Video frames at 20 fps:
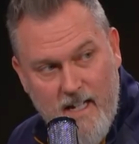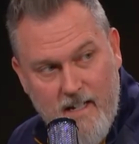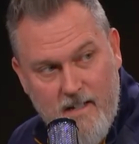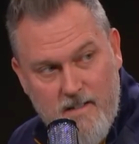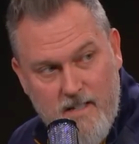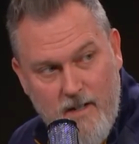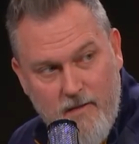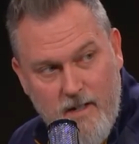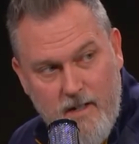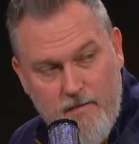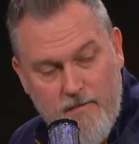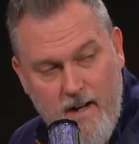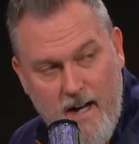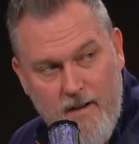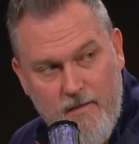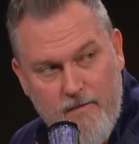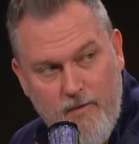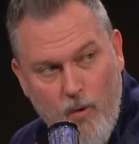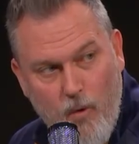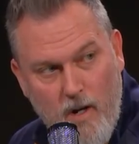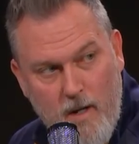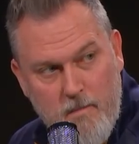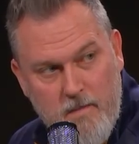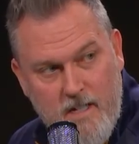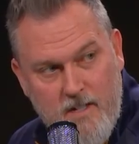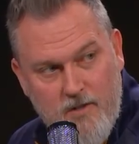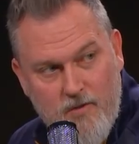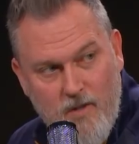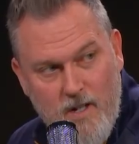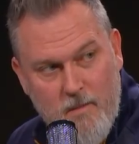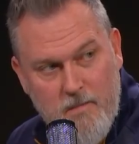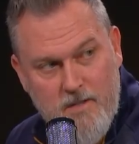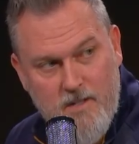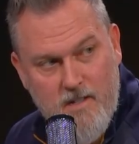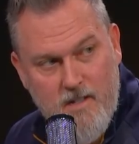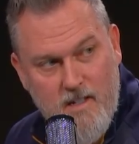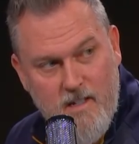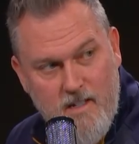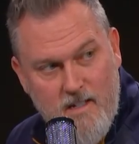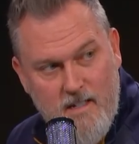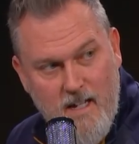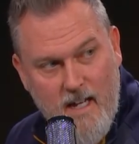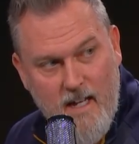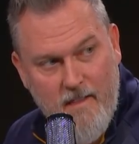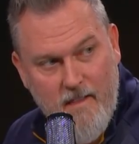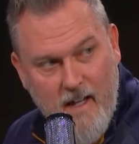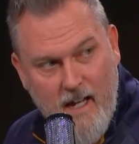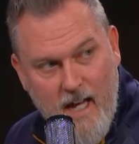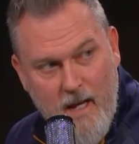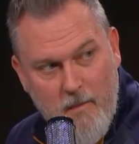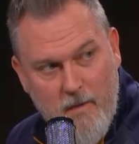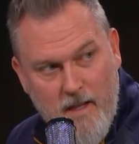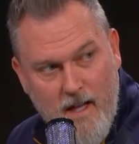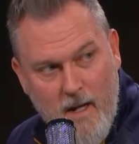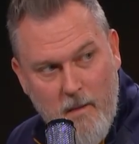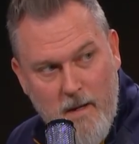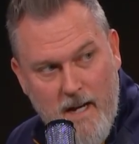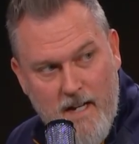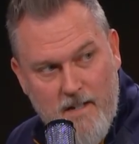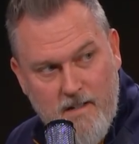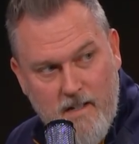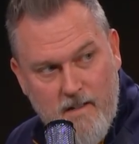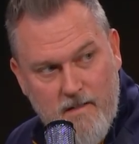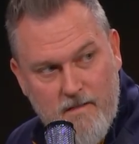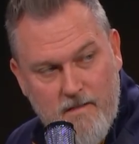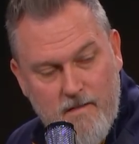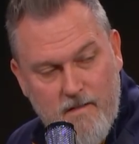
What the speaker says: landed 75, 4 empty trips to end the game without a basket.